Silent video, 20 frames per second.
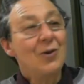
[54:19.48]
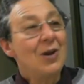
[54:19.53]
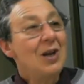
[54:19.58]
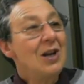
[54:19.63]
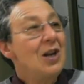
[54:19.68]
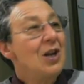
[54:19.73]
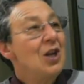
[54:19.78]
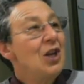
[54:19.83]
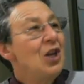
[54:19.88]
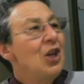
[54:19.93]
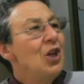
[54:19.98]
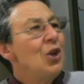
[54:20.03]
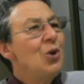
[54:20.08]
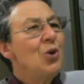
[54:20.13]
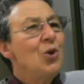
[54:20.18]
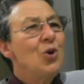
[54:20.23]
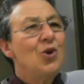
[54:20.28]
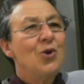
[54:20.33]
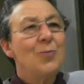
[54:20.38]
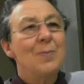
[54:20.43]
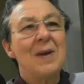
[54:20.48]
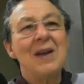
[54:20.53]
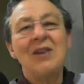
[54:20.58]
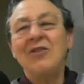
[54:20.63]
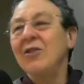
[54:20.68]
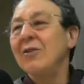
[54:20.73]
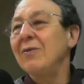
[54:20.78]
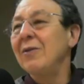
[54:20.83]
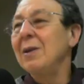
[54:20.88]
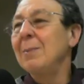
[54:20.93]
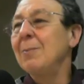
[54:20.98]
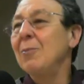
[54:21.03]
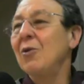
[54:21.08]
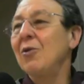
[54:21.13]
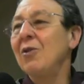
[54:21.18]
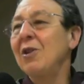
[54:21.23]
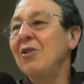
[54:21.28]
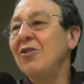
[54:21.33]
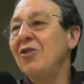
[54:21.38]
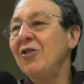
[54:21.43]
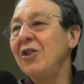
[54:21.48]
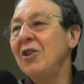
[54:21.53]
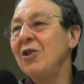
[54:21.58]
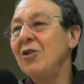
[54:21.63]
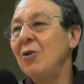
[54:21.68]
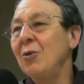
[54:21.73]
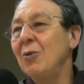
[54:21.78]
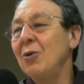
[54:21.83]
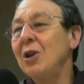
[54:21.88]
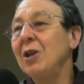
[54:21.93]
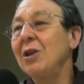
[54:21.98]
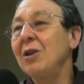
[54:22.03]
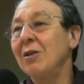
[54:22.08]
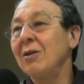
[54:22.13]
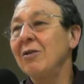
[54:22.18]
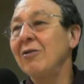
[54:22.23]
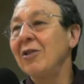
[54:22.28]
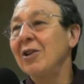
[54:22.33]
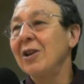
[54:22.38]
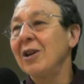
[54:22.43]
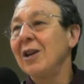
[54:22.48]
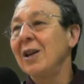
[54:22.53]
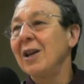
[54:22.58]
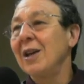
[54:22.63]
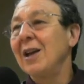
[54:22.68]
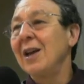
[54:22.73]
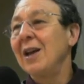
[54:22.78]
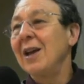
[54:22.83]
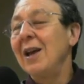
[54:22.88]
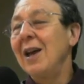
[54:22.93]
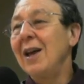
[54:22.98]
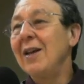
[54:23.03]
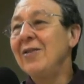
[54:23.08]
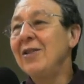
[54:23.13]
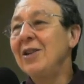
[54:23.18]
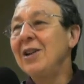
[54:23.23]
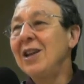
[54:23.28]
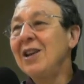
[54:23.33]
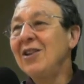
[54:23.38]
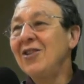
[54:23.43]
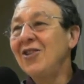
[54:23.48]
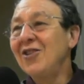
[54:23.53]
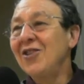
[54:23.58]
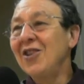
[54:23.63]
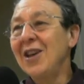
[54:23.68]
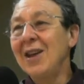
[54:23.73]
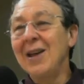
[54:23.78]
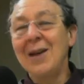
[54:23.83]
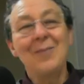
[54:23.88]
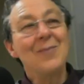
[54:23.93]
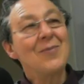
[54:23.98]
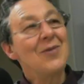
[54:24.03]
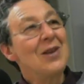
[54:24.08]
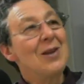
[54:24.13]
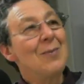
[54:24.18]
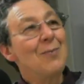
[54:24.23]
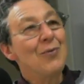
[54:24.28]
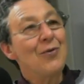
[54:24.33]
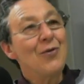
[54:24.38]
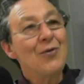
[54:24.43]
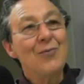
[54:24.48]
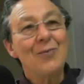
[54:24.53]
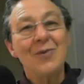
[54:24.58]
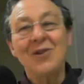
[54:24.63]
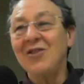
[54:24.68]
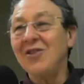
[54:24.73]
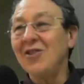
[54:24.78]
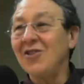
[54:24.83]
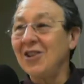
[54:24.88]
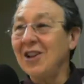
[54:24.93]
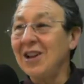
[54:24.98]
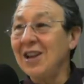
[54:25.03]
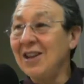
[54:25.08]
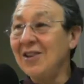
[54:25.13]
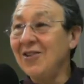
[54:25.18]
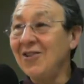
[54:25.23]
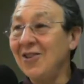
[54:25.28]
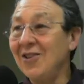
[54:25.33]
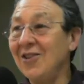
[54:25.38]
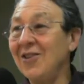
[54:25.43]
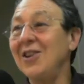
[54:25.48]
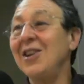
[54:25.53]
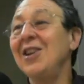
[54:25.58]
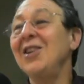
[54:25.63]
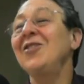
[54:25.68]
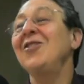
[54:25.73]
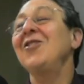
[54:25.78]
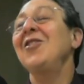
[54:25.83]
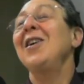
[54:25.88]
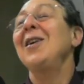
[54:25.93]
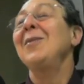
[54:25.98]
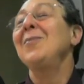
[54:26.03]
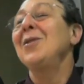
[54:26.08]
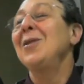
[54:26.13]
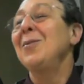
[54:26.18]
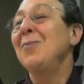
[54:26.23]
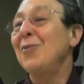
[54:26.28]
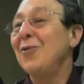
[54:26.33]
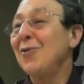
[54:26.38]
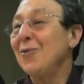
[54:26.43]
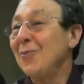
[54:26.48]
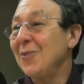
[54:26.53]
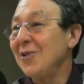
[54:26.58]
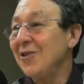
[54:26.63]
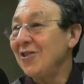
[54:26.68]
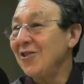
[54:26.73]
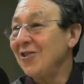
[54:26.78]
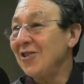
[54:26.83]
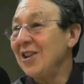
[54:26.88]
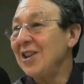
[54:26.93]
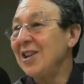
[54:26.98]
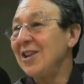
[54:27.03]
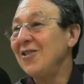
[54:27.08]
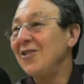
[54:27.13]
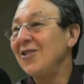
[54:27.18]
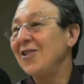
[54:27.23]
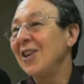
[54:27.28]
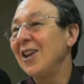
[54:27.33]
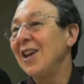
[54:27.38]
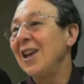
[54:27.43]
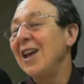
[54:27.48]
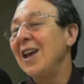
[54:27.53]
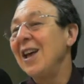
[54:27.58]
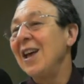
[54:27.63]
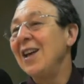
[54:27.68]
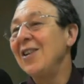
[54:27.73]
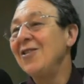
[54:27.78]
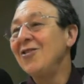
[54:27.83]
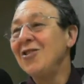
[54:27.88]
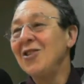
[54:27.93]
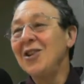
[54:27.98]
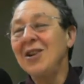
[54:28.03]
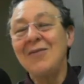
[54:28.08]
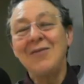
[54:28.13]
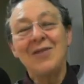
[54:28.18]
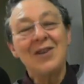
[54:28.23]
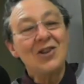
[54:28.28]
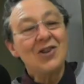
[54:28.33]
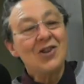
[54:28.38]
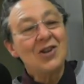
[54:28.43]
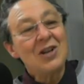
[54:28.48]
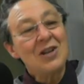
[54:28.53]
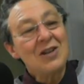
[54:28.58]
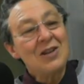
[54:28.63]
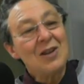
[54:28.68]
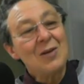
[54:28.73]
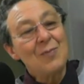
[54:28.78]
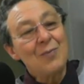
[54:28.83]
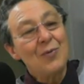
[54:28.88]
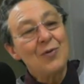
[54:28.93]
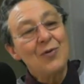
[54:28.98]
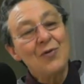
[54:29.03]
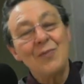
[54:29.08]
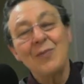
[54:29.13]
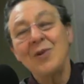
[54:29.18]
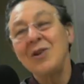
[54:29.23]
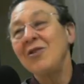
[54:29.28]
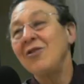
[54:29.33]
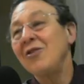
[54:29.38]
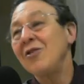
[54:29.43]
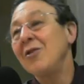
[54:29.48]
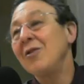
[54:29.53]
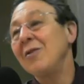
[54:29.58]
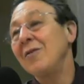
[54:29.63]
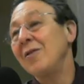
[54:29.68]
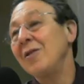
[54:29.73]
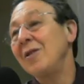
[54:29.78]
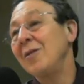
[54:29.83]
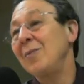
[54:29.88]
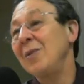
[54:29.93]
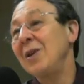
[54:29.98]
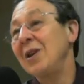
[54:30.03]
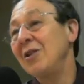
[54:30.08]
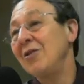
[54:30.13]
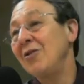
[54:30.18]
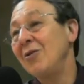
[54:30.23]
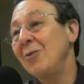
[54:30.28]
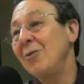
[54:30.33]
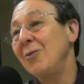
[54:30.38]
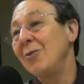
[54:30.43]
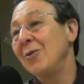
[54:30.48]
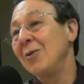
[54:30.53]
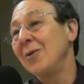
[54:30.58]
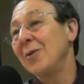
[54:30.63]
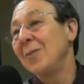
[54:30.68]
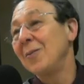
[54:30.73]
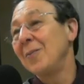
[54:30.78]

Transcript: you get a huge, massive increase in your yield. And the next time, the improvement is less, and the next time, the improvement is less, until eventually the improvement is not very big at all.